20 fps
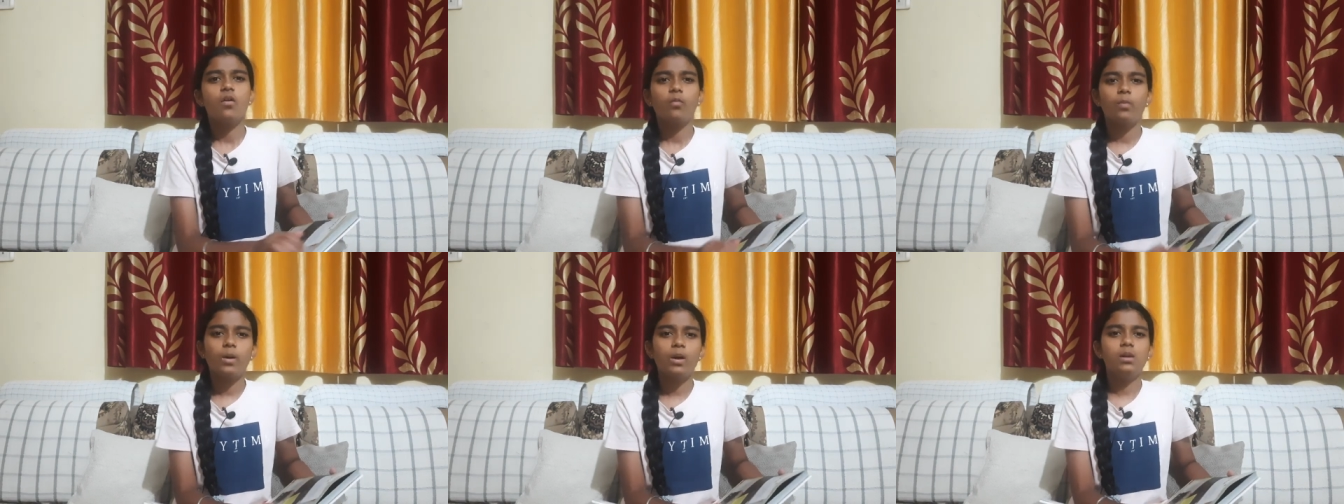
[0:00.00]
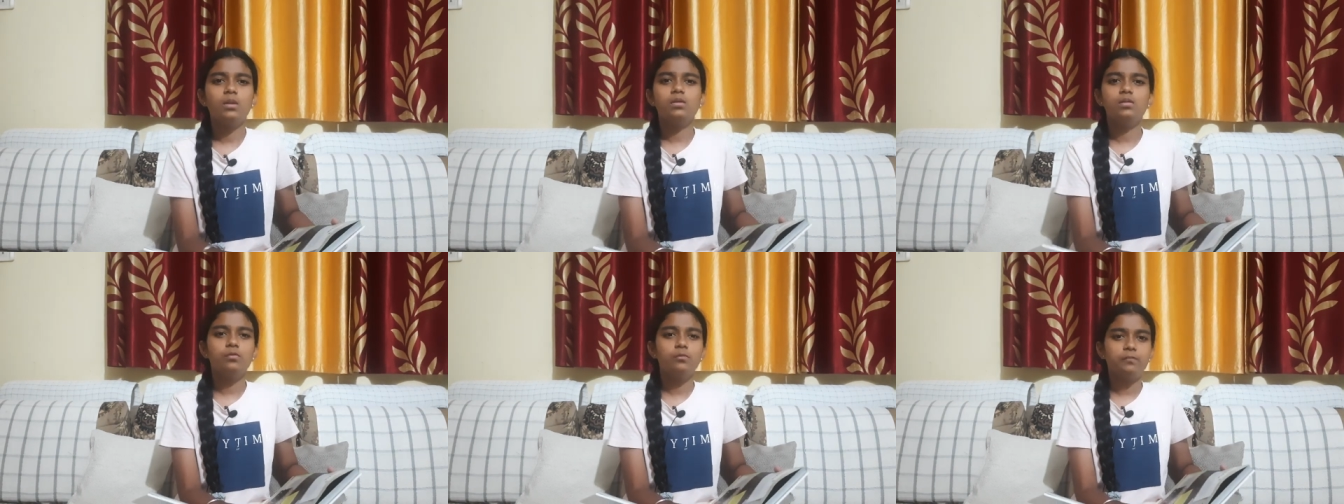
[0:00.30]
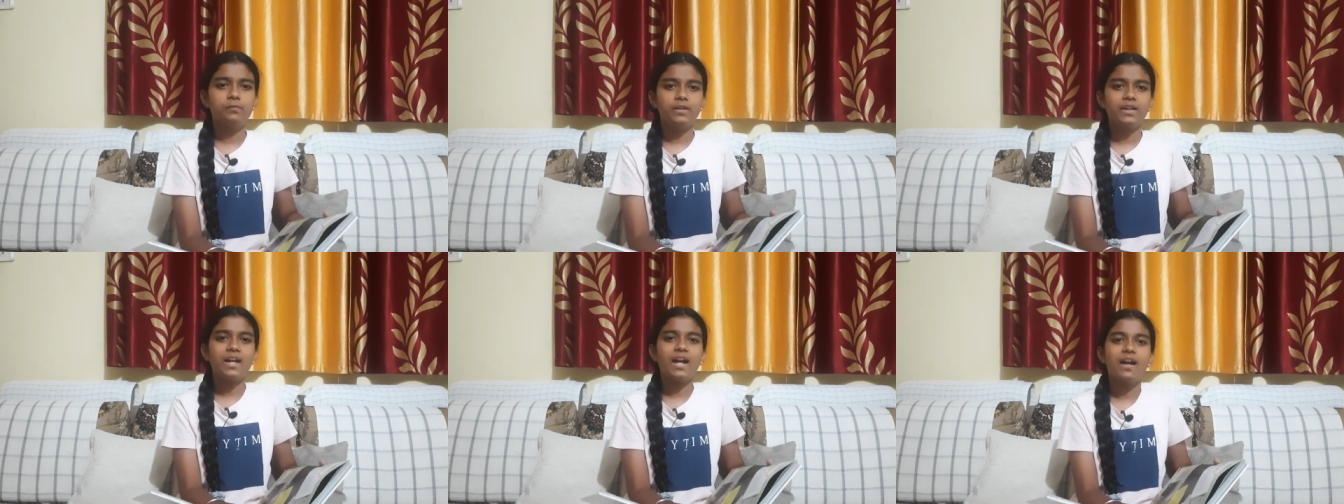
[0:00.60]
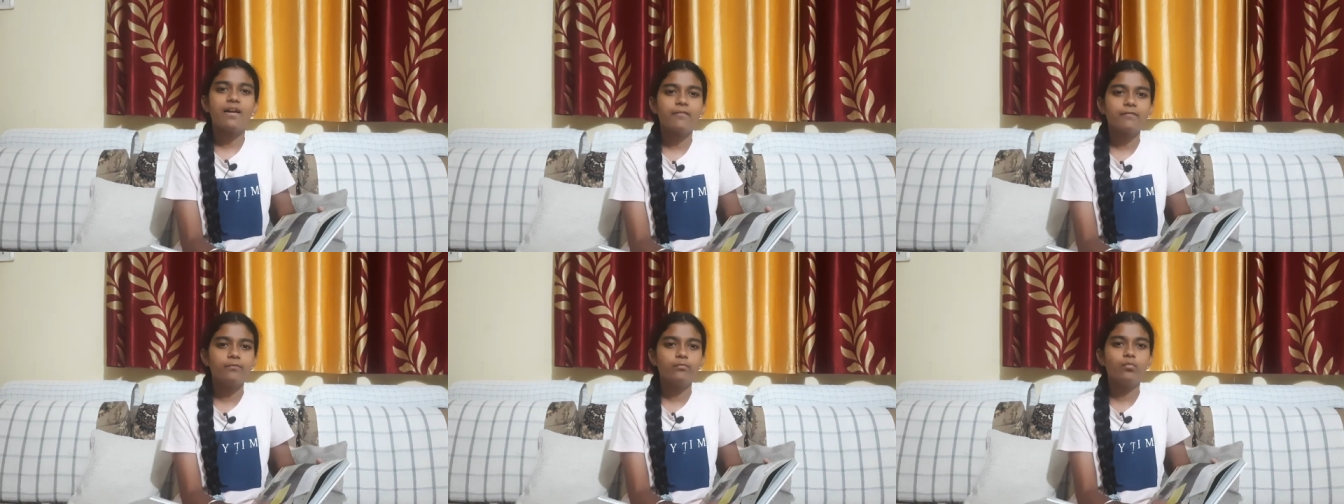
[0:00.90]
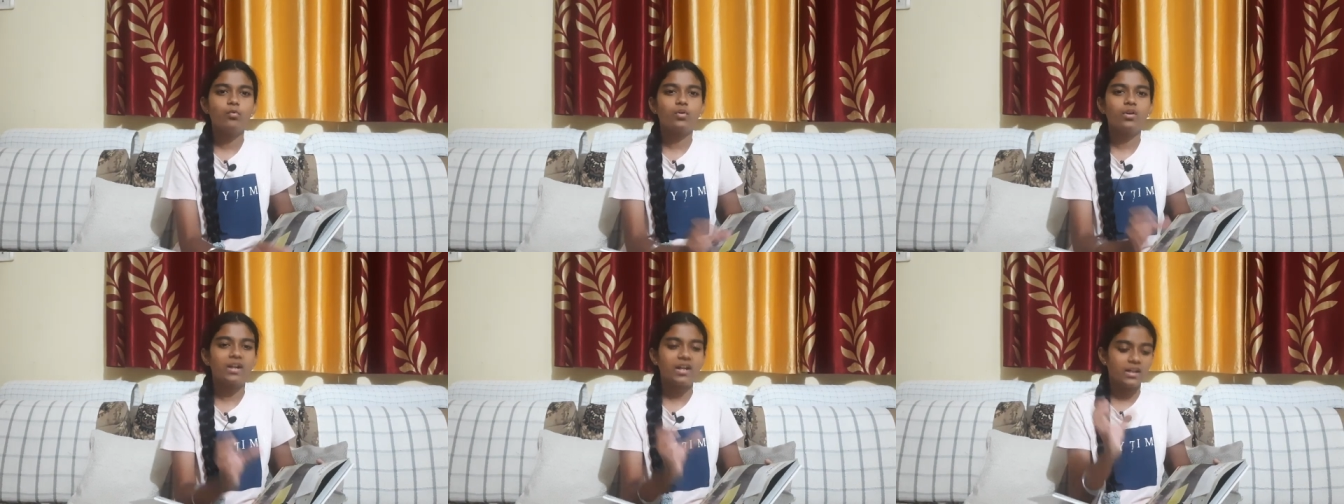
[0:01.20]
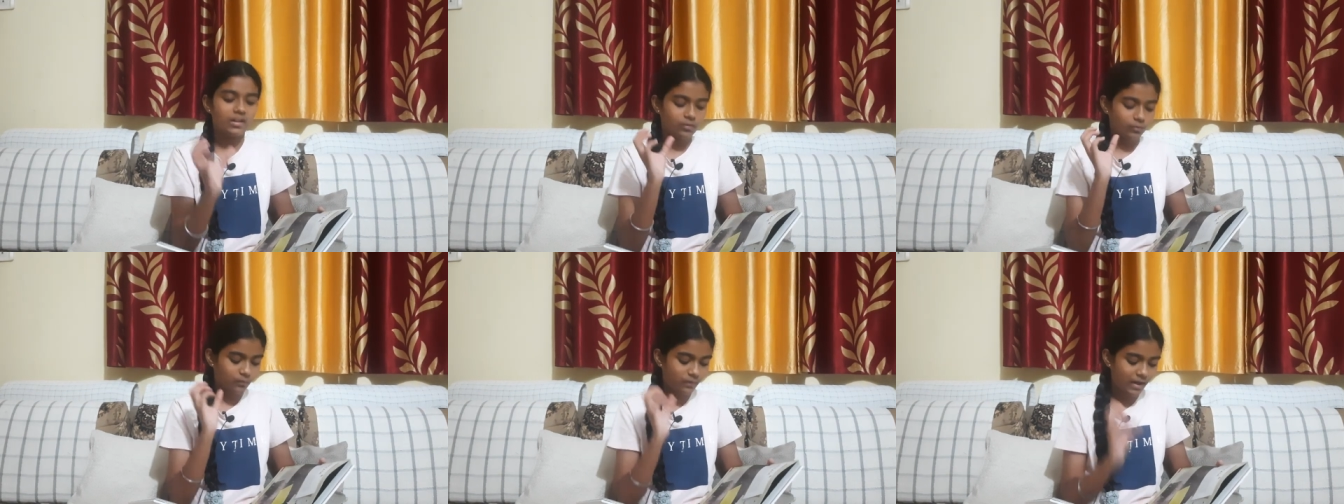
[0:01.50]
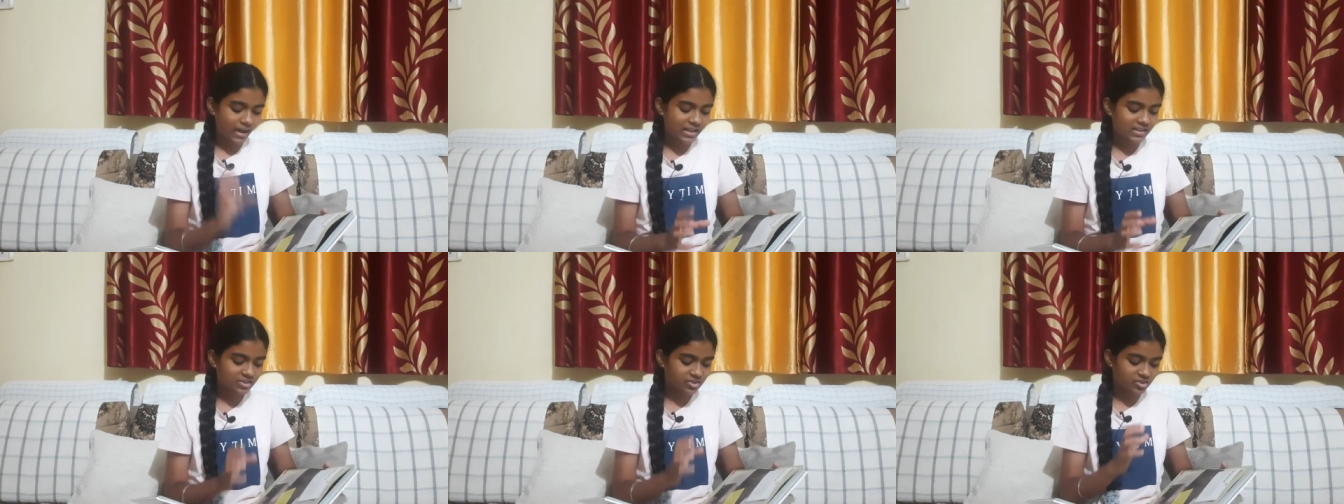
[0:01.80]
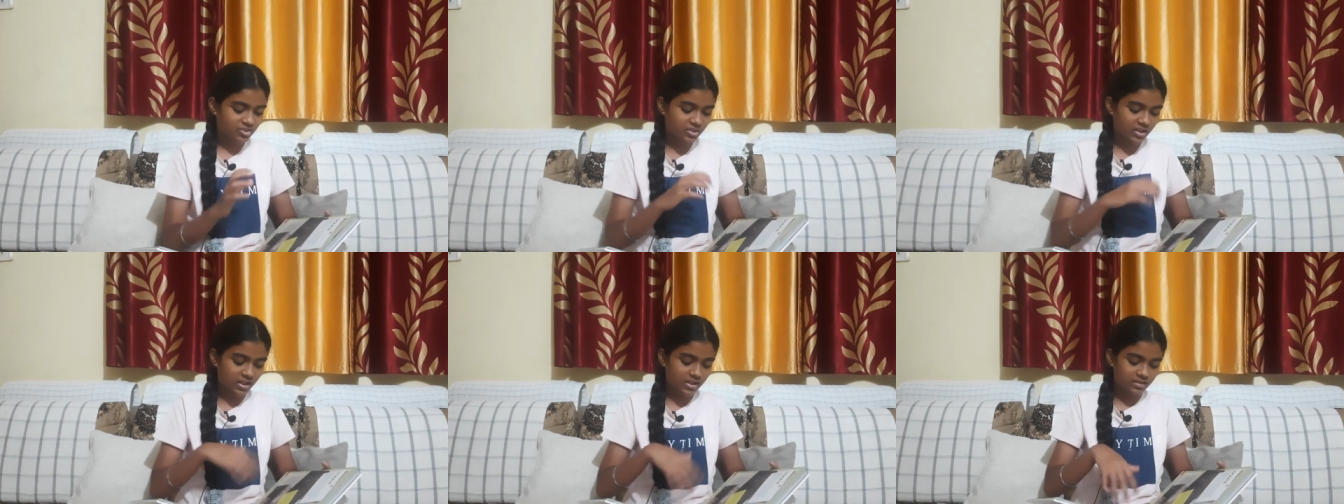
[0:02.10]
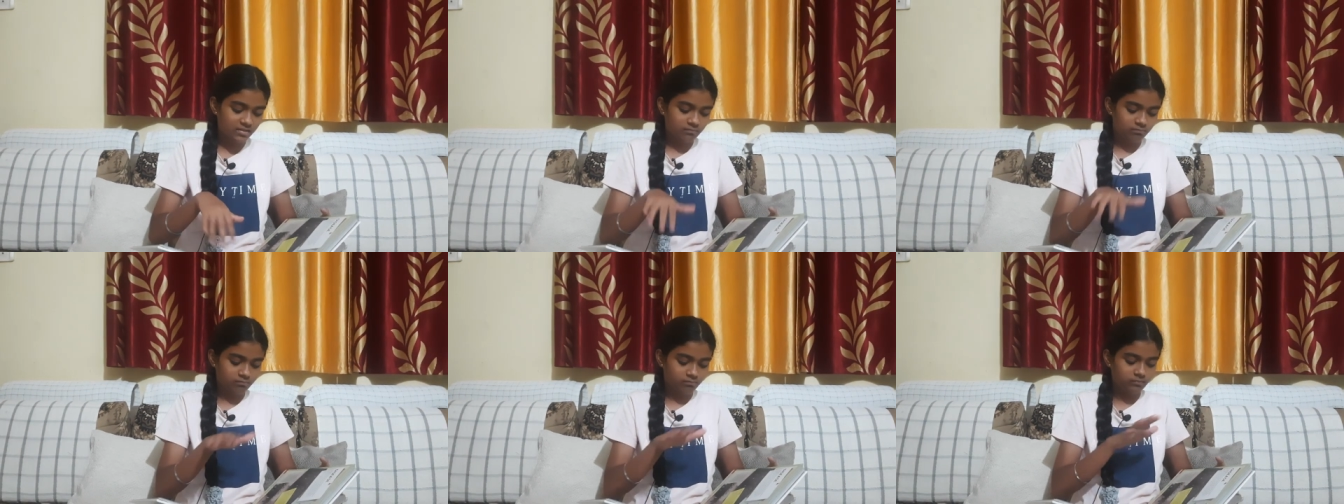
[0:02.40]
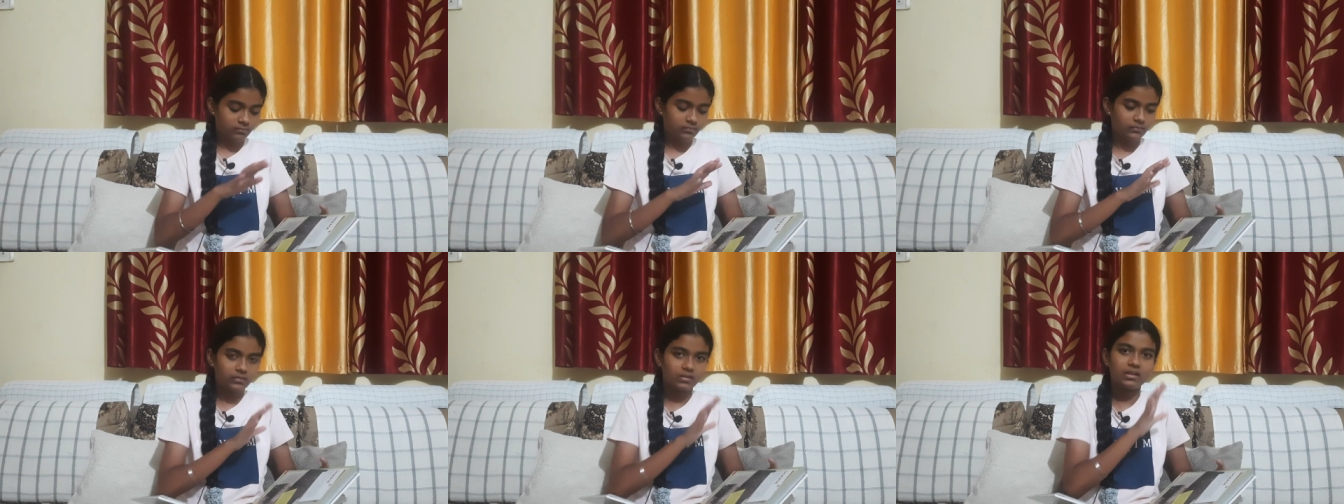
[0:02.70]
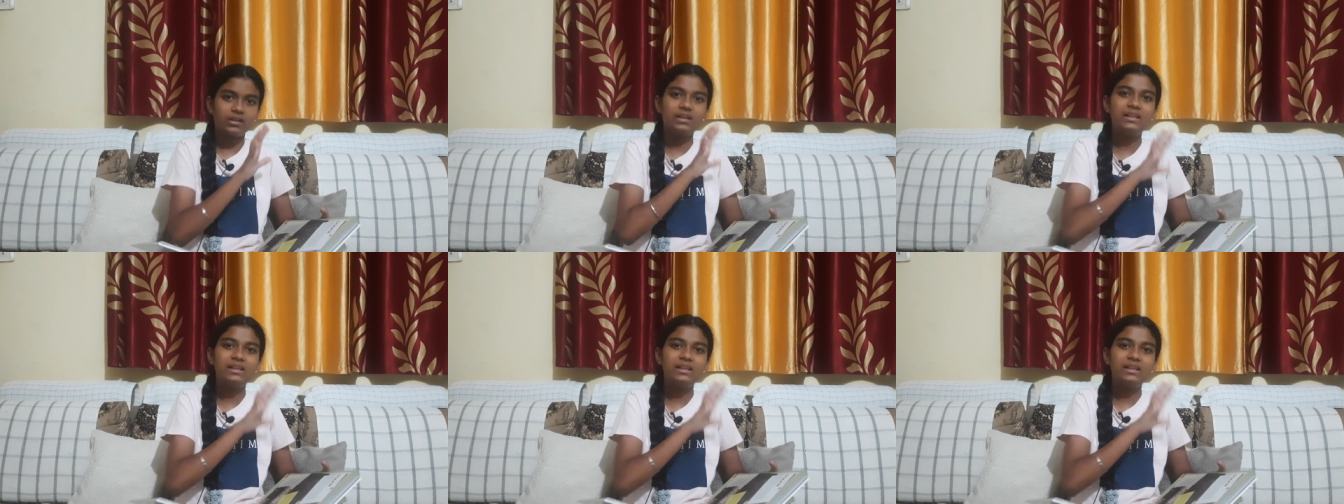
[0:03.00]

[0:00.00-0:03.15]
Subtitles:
well, we have more advanced and